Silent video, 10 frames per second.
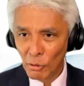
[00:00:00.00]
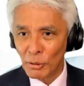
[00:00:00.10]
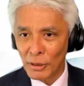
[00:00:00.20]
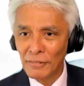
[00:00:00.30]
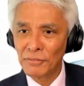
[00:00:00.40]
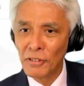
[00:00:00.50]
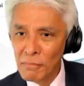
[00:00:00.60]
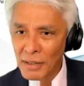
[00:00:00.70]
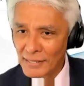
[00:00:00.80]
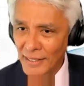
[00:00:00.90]
Well, we have a few
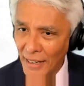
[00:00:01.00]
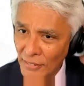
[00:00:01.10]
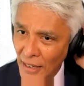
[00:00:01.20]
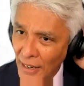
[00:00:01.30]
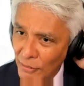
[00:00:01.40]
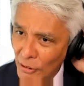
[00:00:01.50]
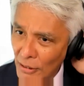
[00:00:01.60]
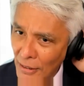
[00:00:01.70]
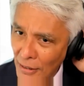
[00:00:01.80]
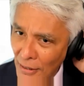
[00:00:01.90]
minutes left. So
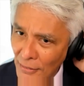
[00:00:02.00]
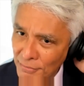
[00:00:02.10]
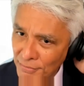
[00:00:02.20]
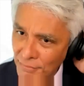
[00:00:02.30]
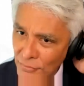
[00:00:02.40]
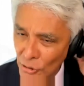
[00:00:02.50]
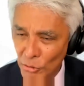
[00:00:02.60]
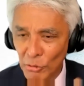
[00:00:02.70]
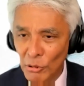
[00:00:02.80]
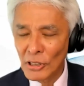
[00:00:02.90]

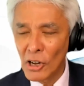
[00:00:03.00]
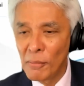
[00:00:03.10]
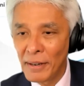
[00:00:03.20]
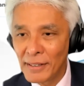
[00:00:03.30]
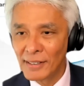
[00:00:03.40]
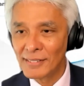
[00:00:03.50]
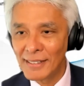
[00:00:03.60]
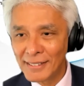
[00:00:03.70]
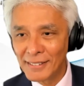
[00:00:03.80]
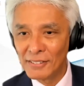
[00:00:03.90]
one comment here is
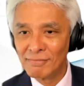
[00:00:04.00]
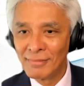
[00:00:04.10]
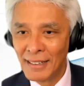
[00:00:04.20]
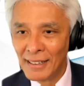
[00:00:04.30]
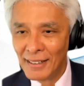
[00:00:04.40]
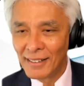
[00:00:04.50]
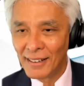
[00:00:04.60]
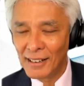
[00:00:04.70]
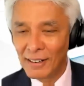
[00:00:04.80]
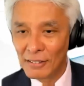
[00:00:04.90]
that
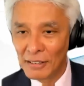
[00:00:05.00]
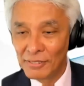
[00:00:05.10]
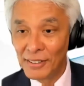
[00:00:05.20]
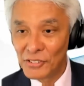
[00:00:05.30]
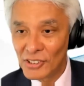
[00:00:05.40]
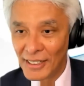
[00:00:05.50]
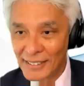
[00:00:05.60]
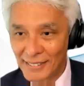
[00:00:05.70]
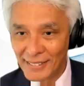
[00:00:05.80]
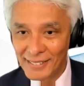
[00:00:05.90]
how advanced
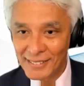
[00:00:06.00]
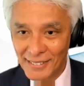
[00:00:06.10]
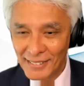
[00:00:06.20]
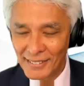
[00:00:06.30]
China is,